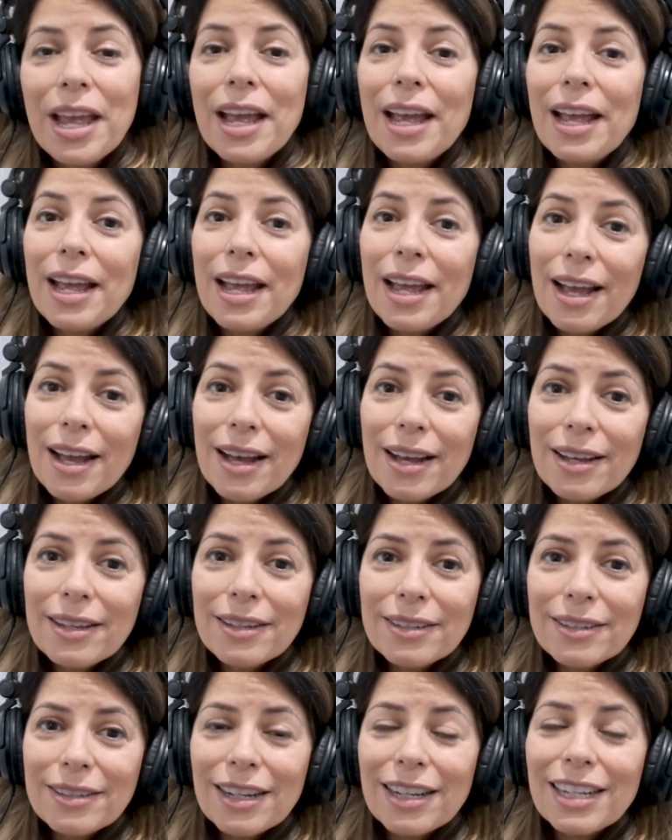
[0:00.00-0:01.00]

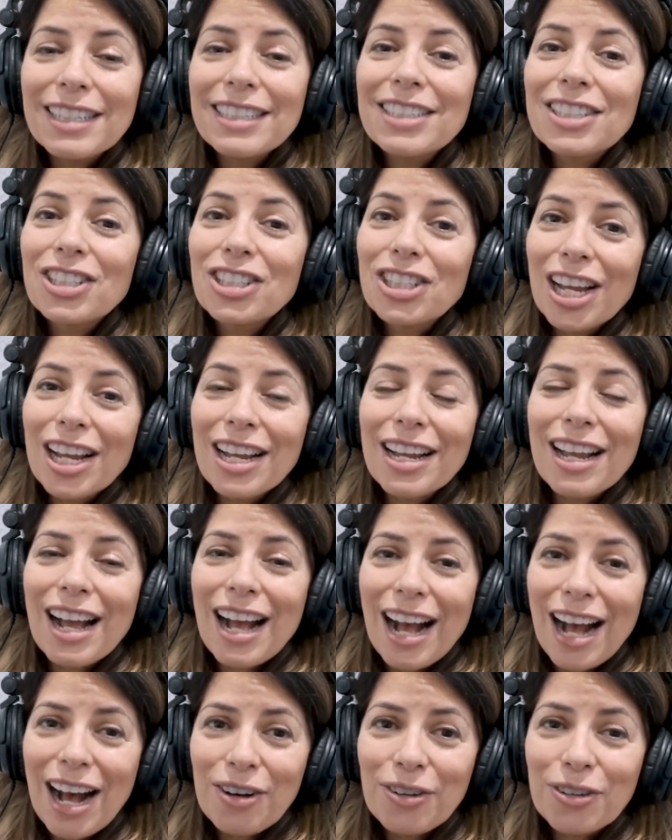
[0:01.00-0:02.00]
and check
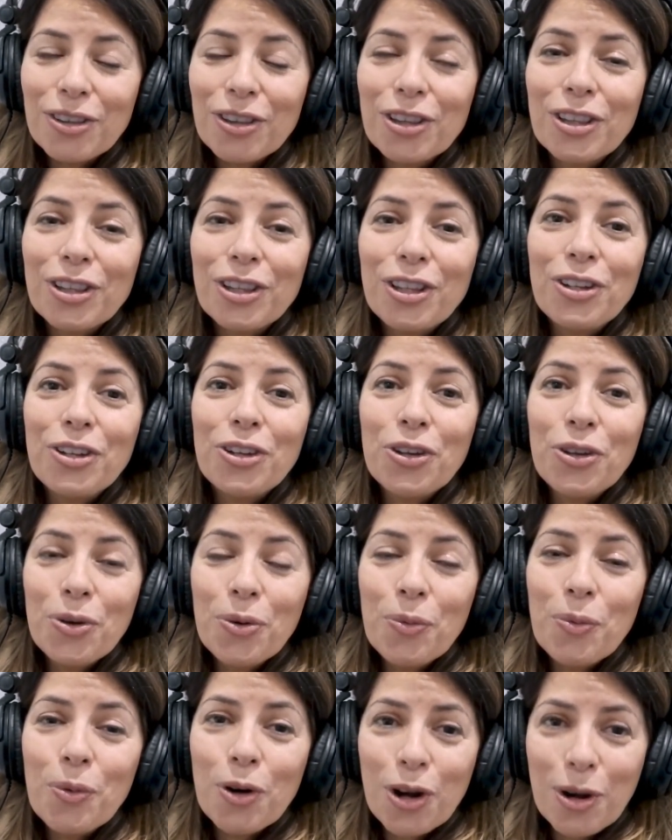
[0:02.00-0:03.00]
out the
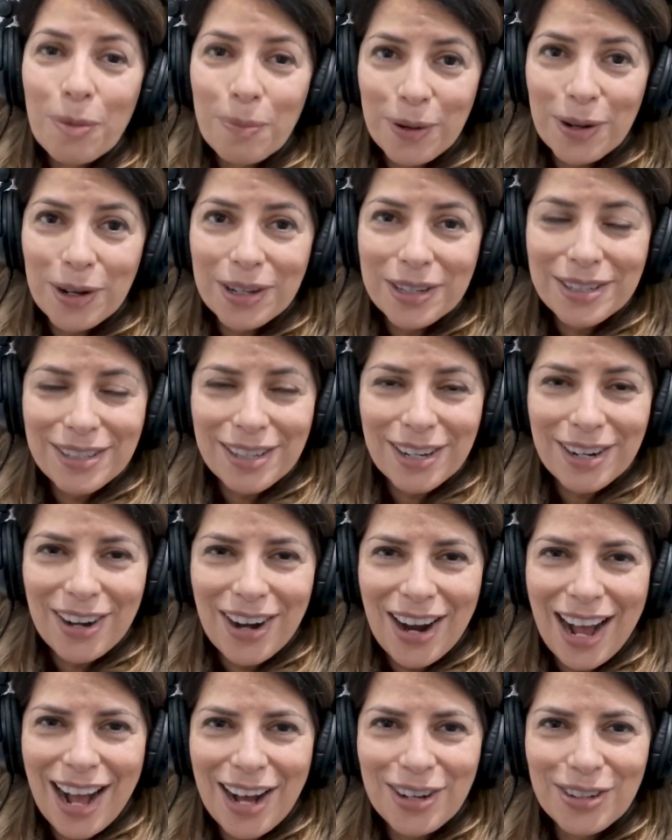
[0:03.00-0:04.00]
new workbooks that
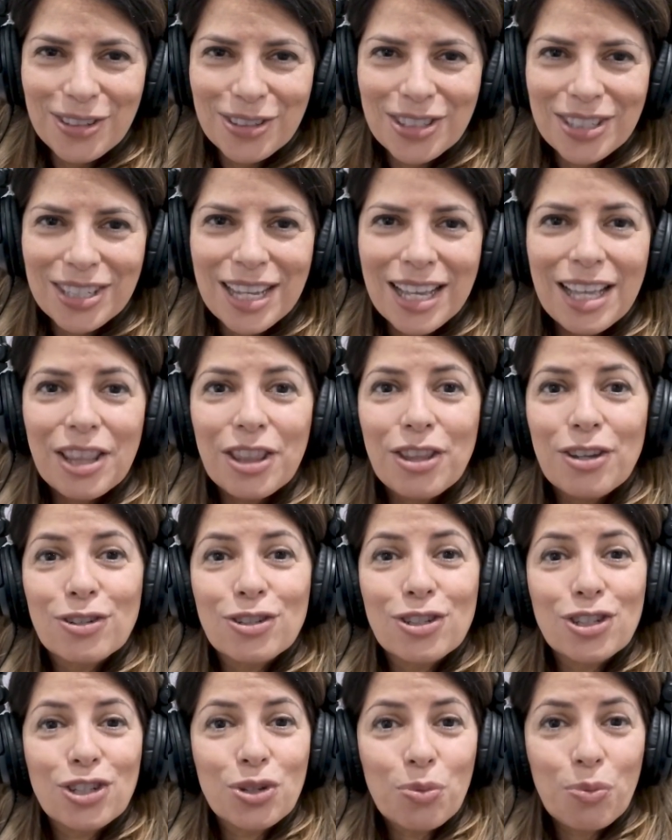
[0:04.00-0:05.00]
are out.
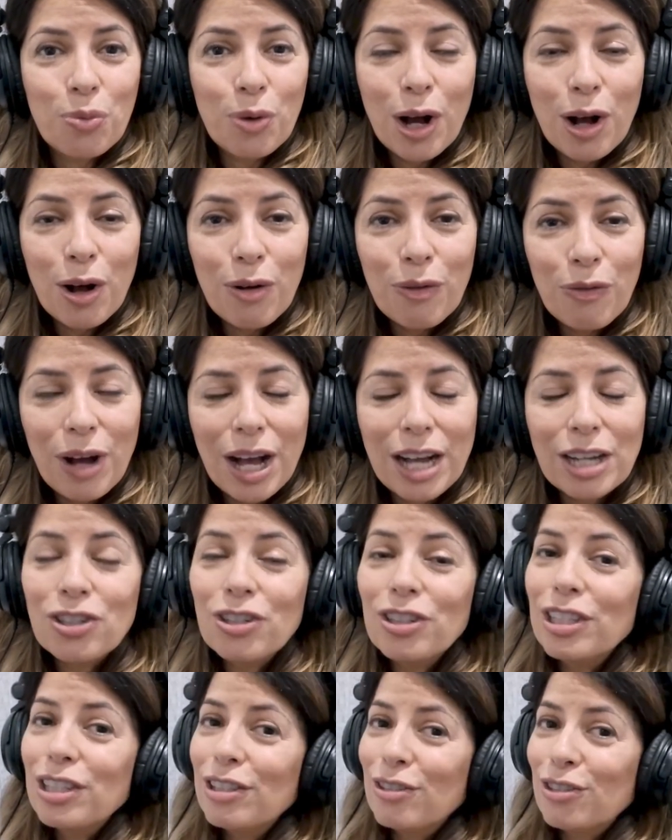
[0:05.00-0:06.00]
There's 12,
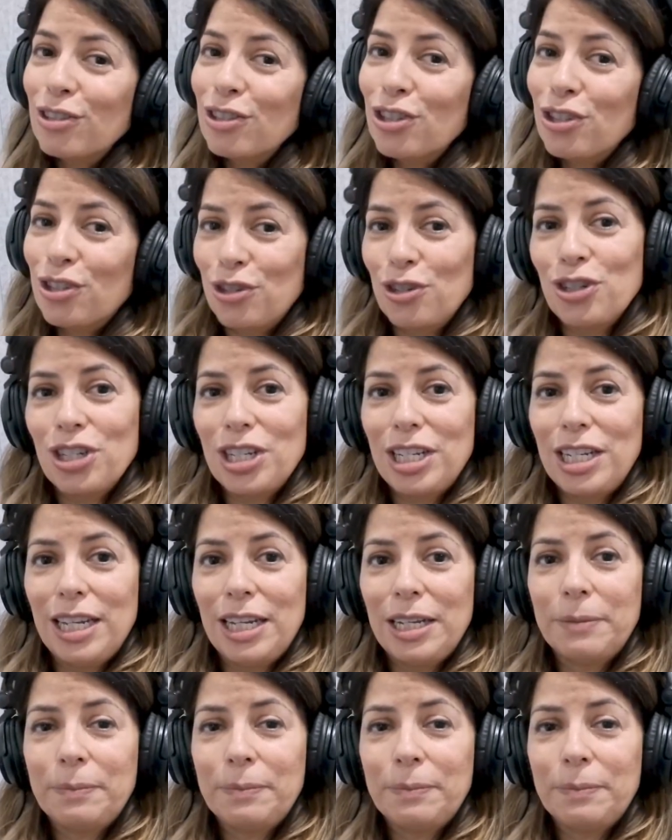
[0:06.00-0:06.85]
actually there's 13.